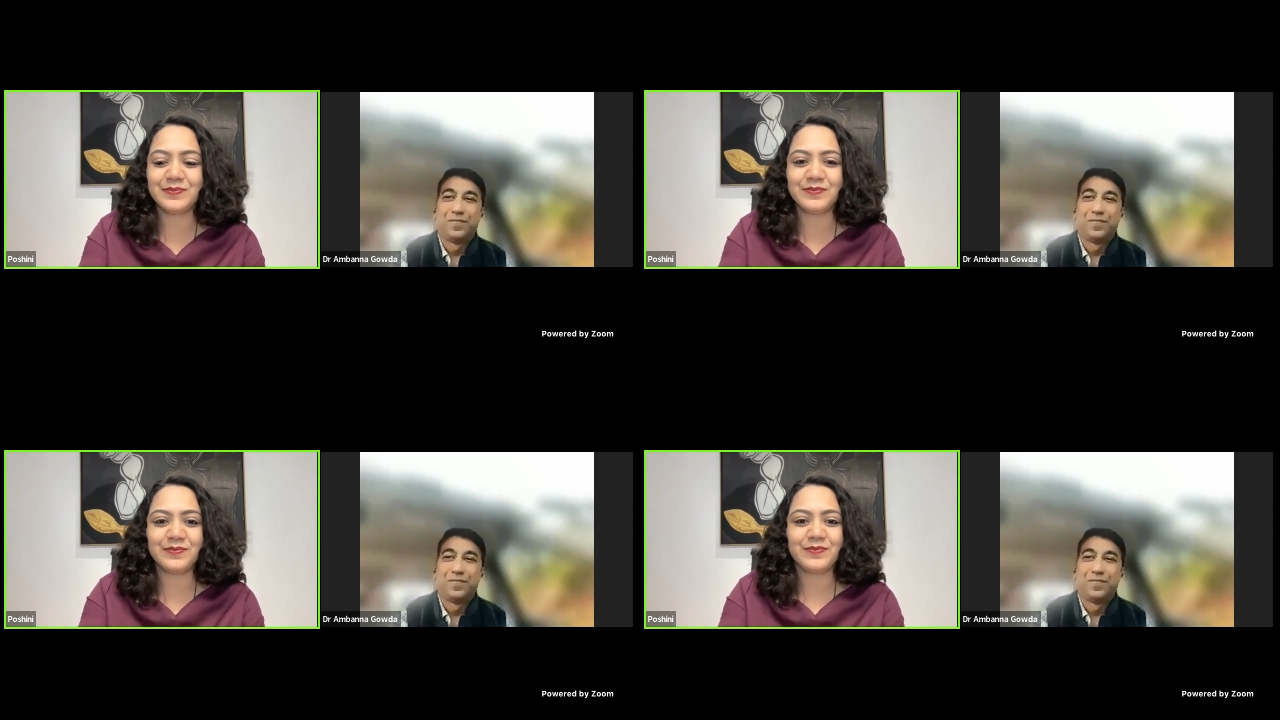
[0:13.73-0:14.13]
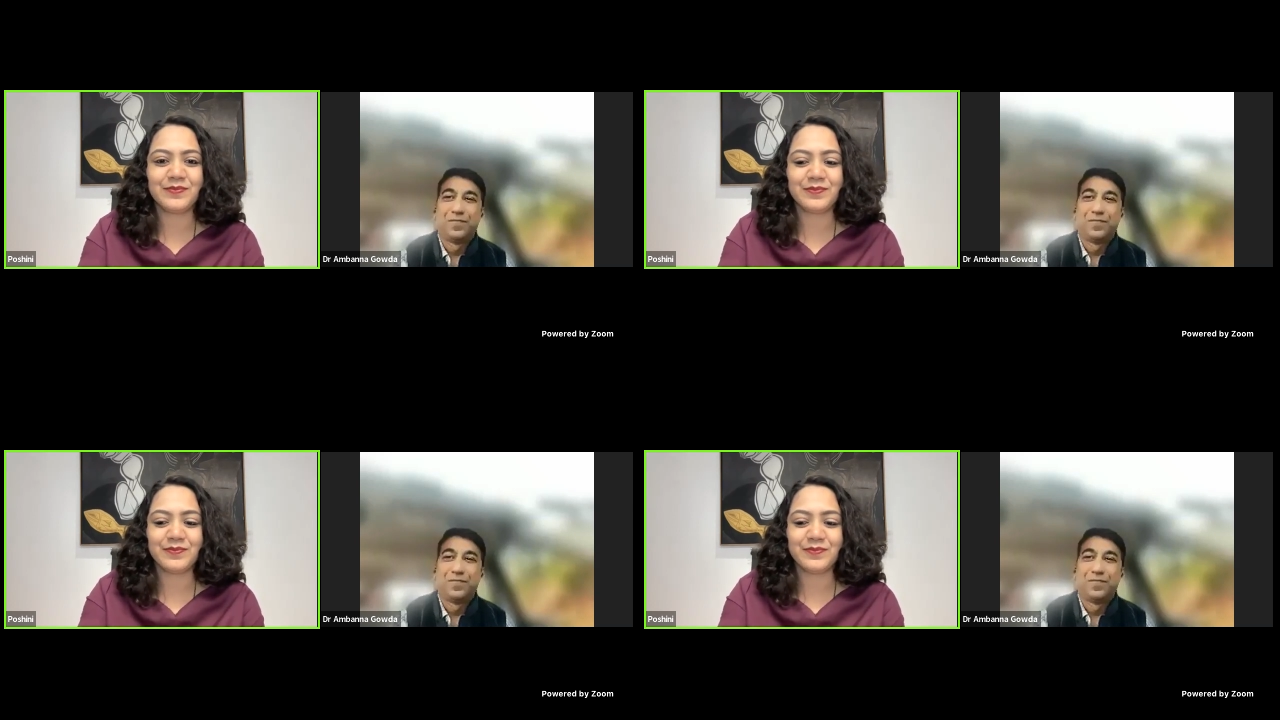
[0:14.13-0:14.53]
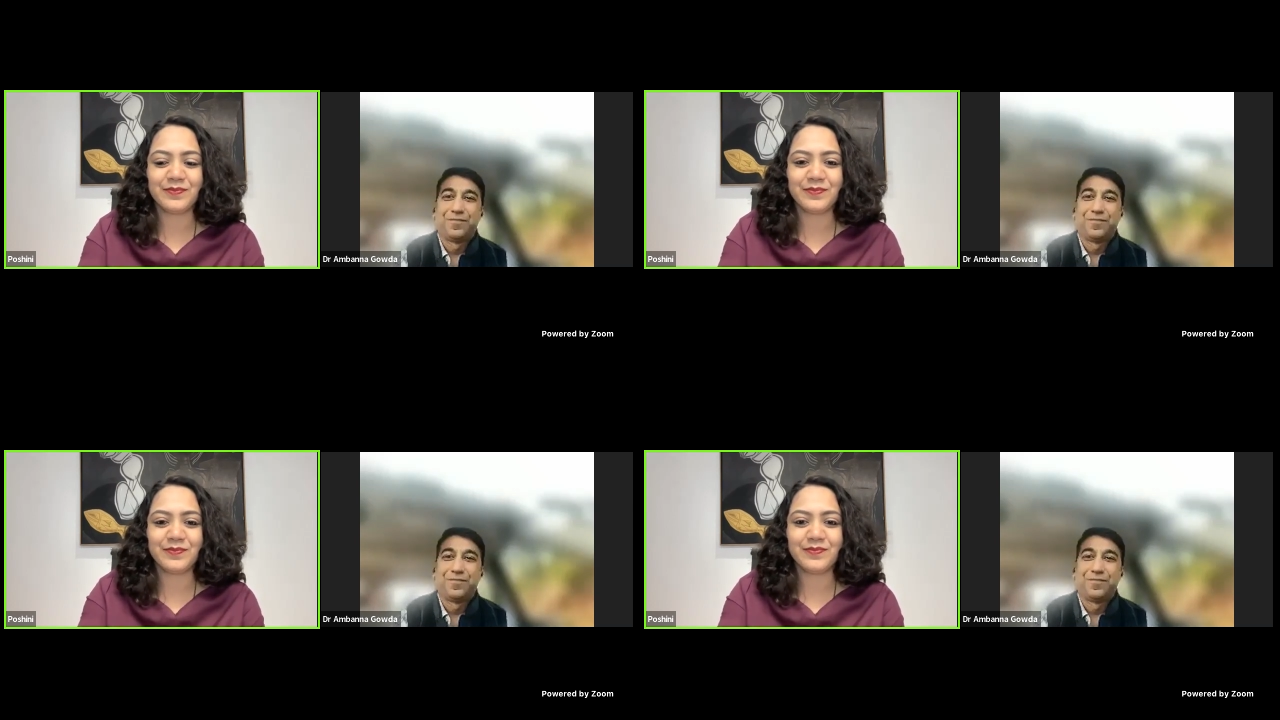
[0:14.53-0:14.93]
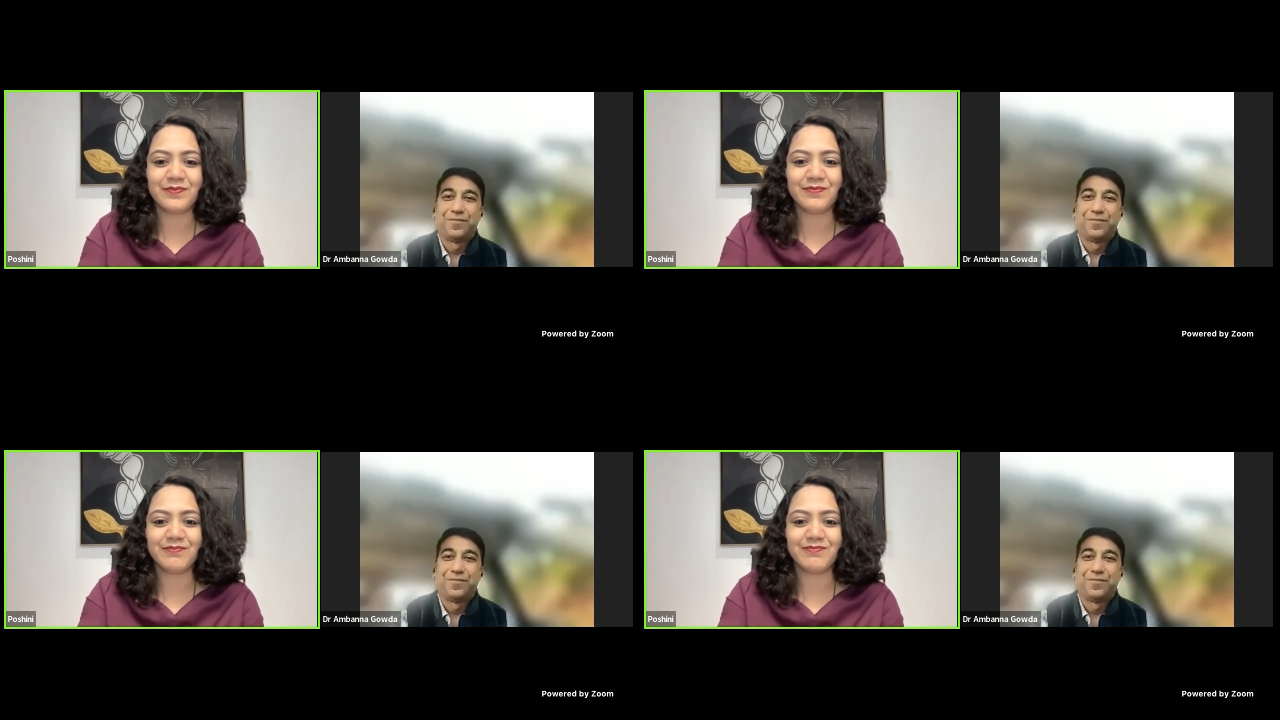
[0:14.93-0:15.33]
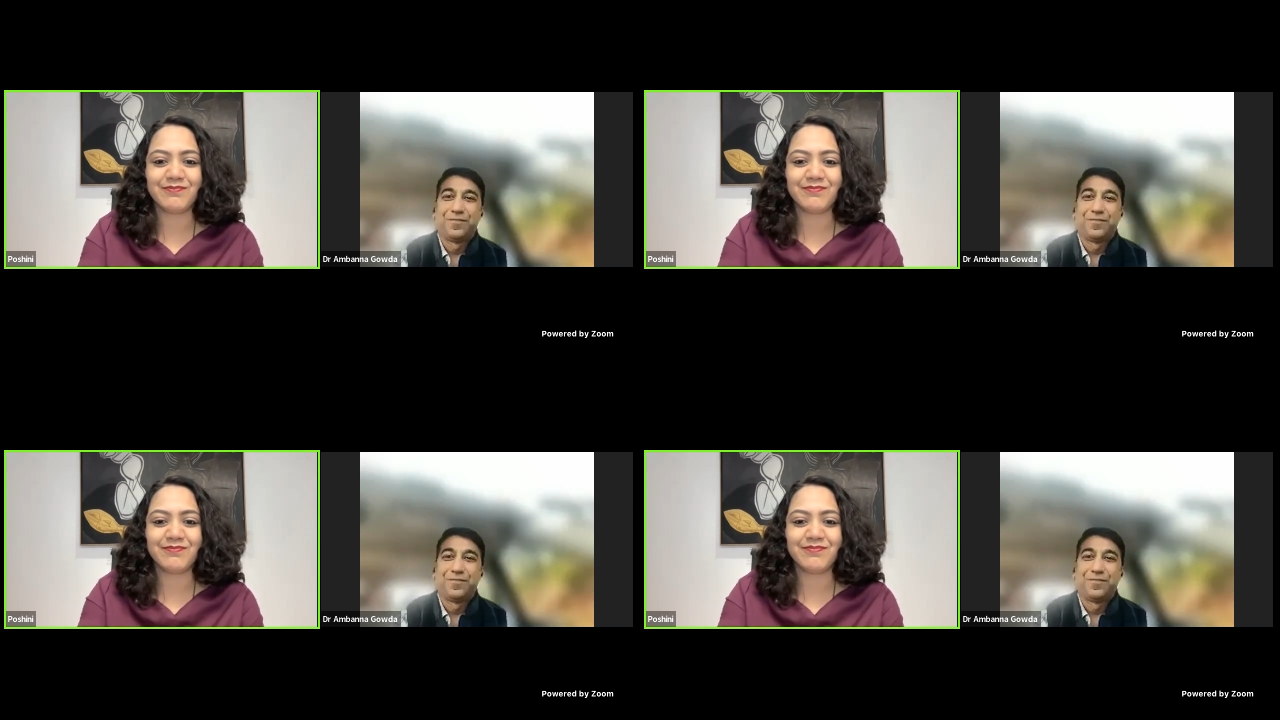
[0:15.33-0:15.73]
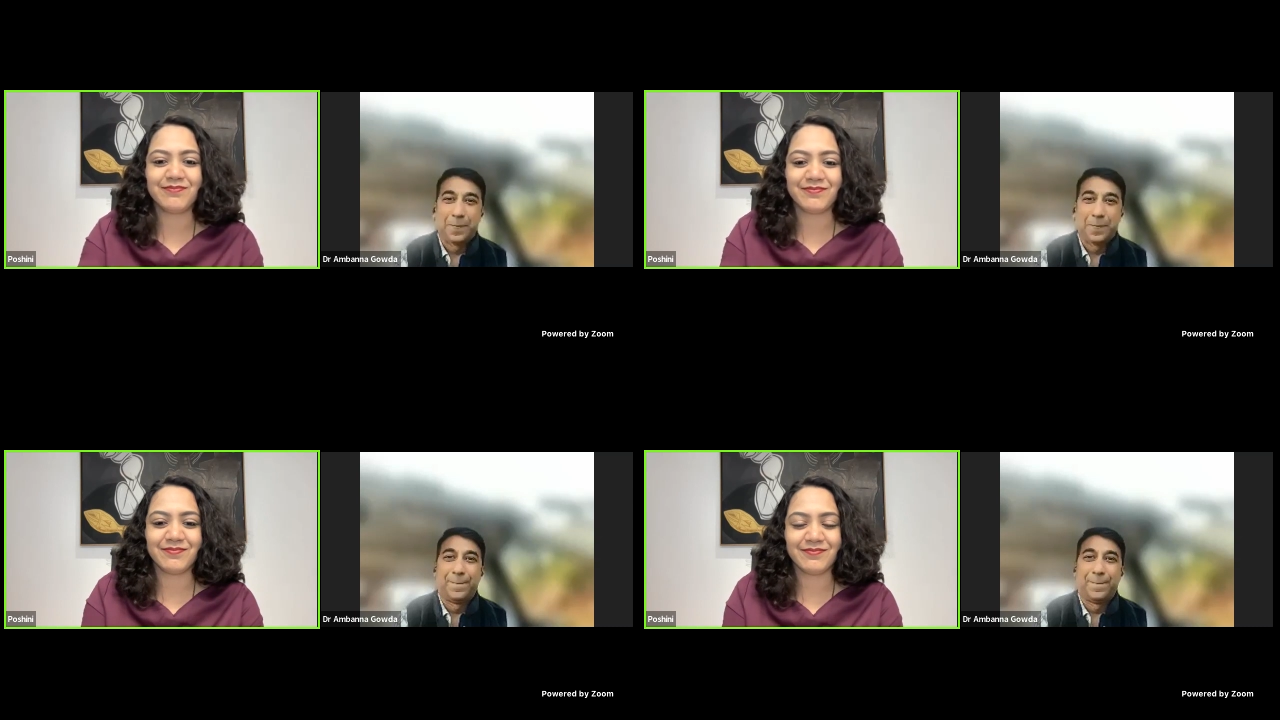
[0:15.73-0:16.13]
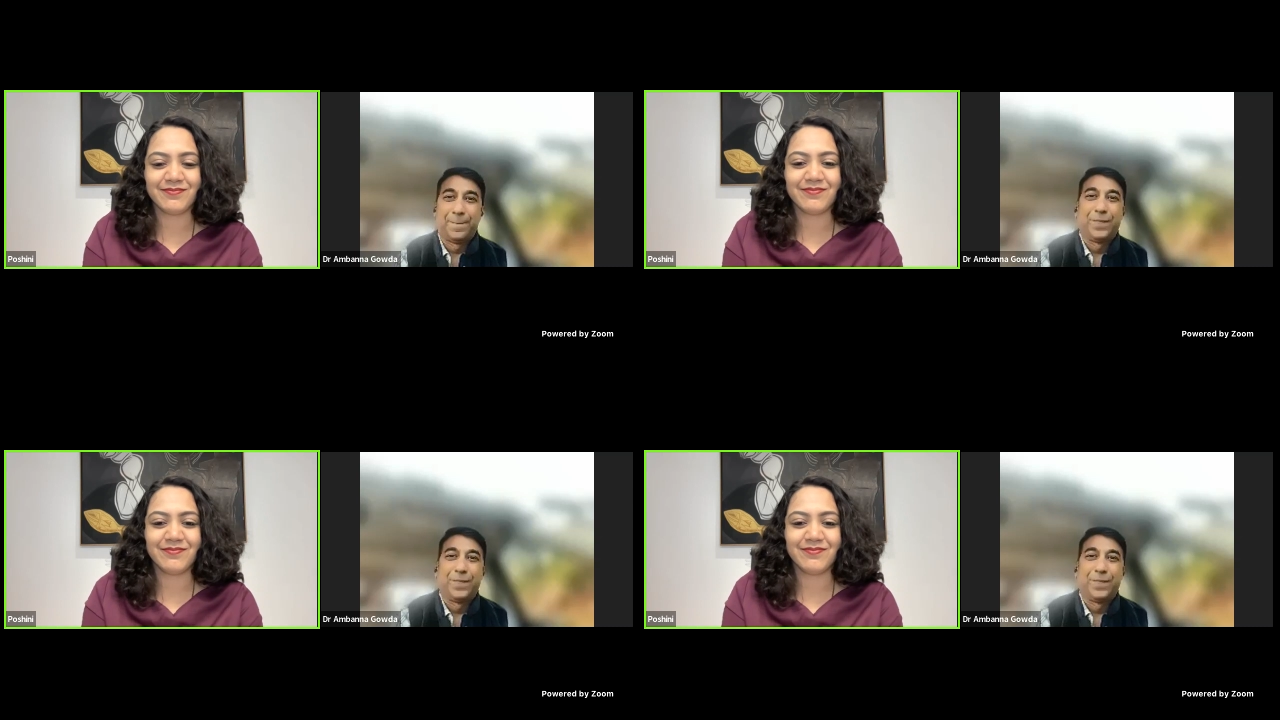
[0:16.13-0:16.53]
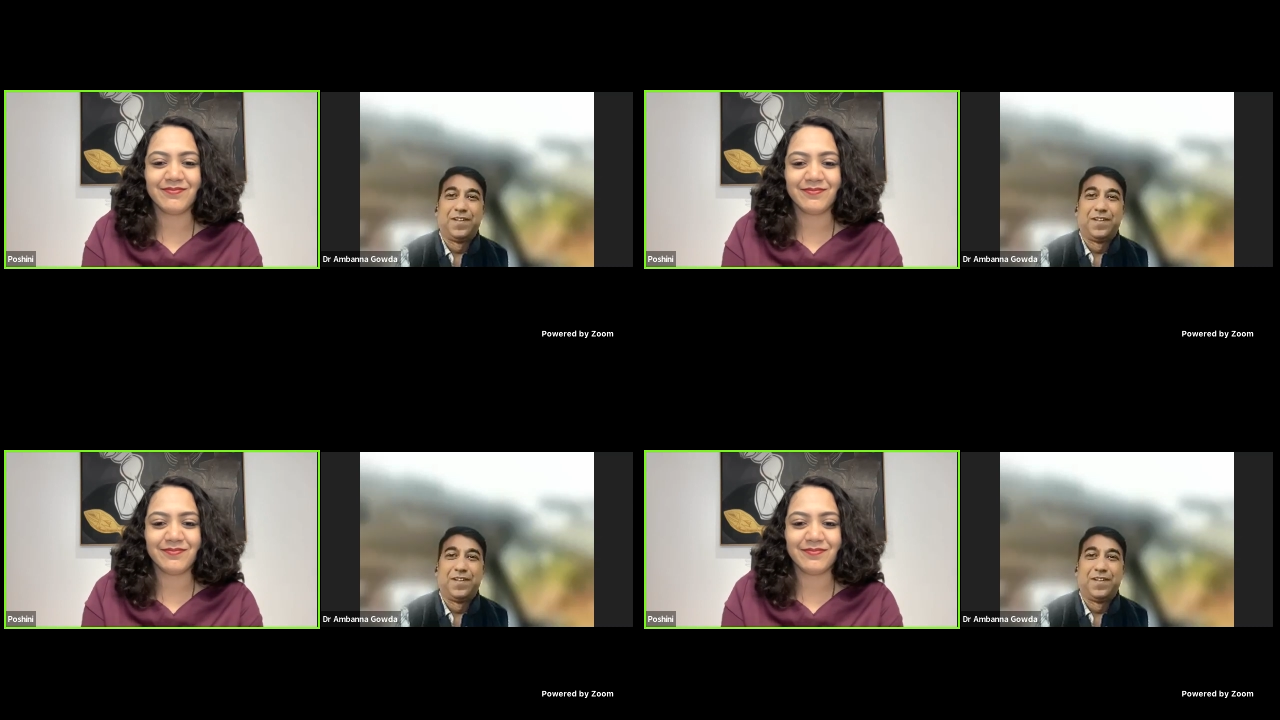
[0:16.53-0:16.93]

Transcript: Nothing is said.